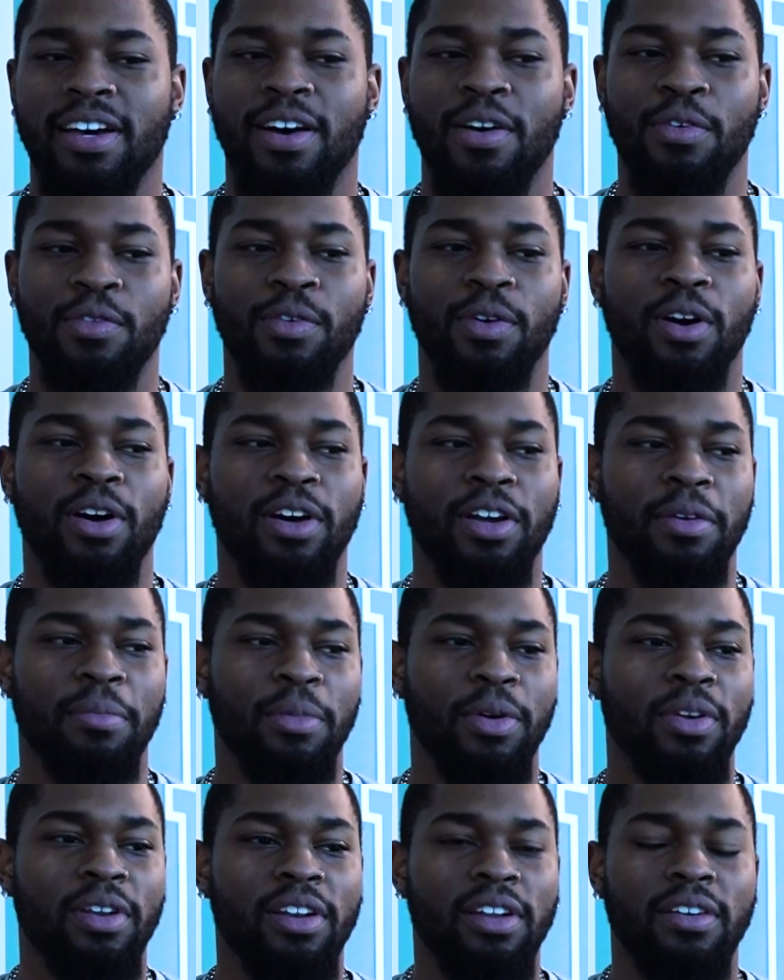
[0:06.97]
The overall
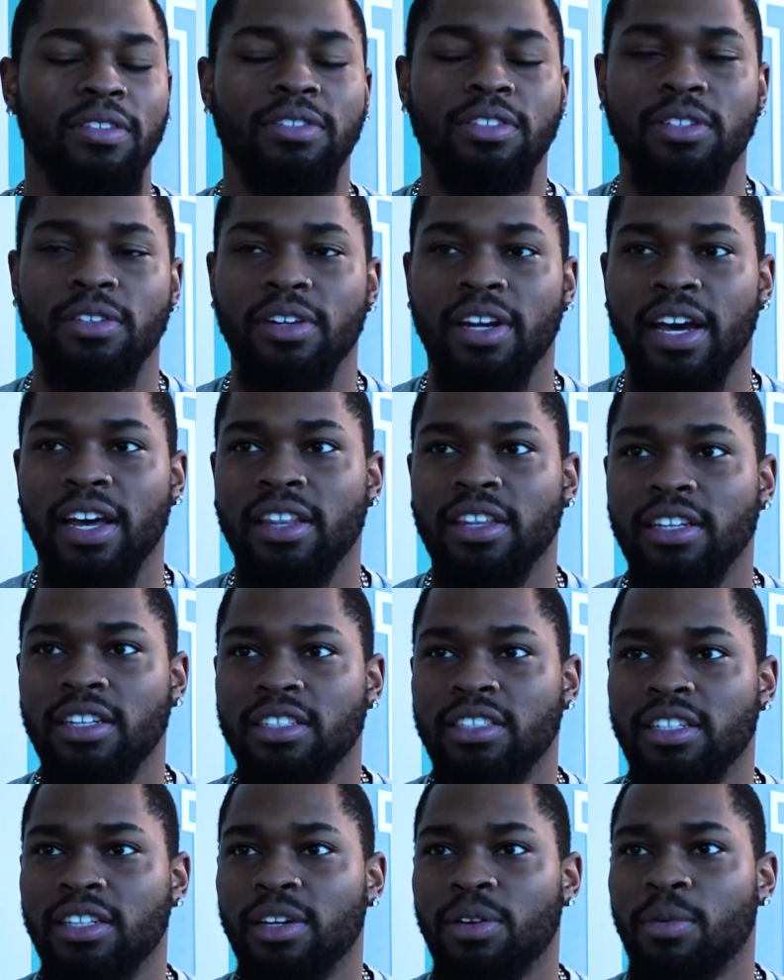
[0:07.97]
community of student
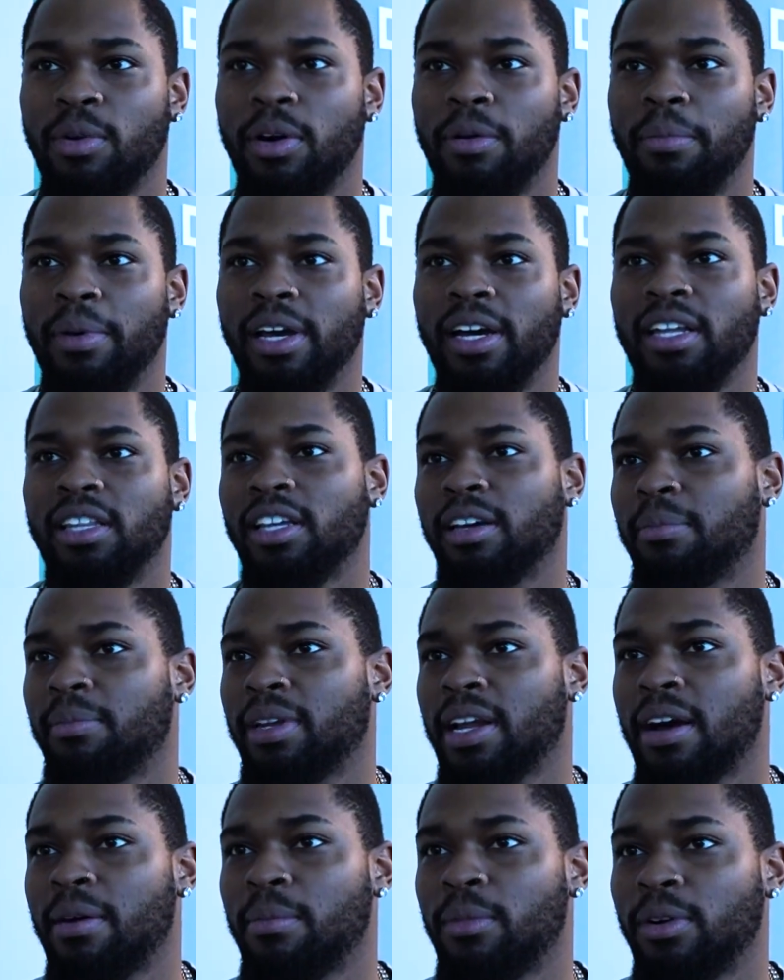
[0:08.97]
athletes and their well-being, I think
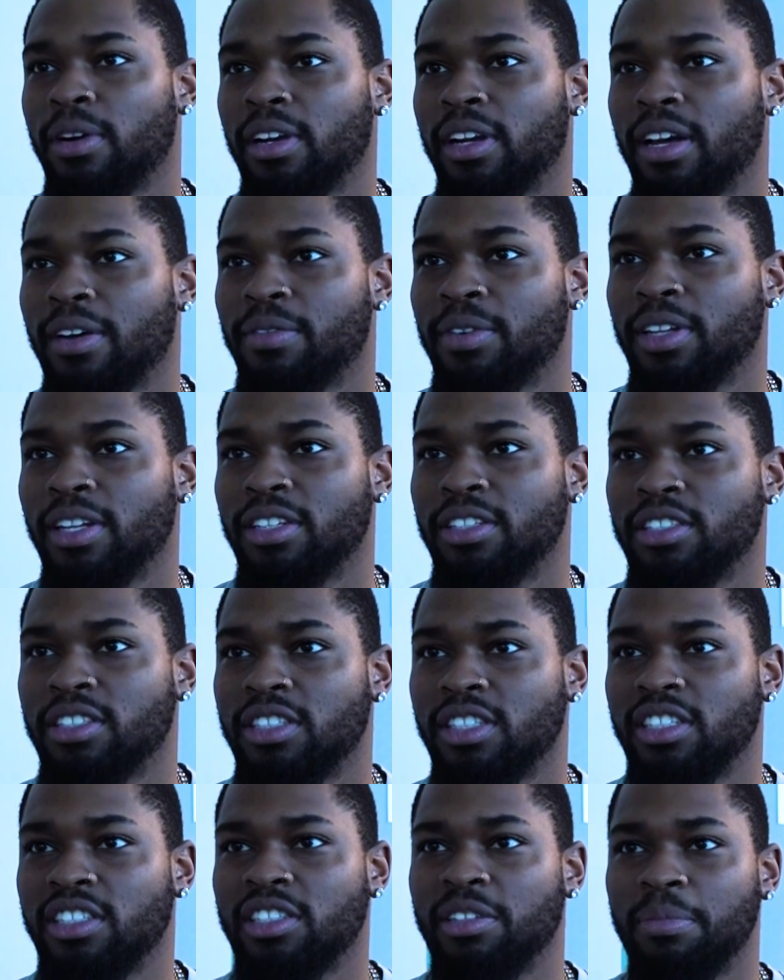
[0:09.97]
now more than ever, there
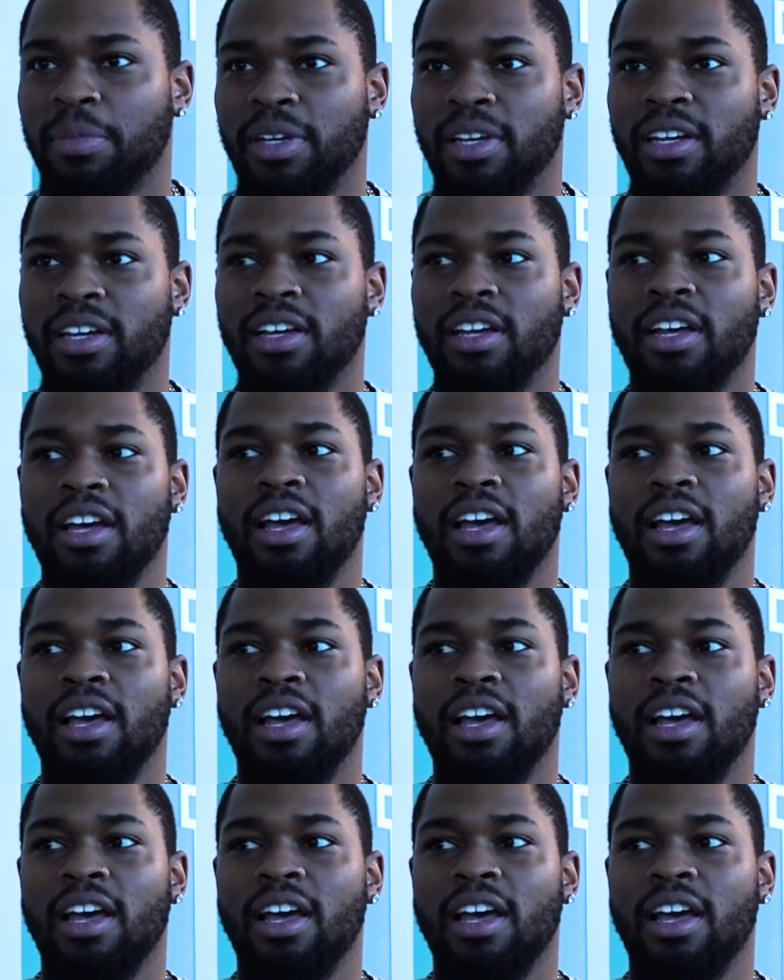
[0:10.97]
just needs to be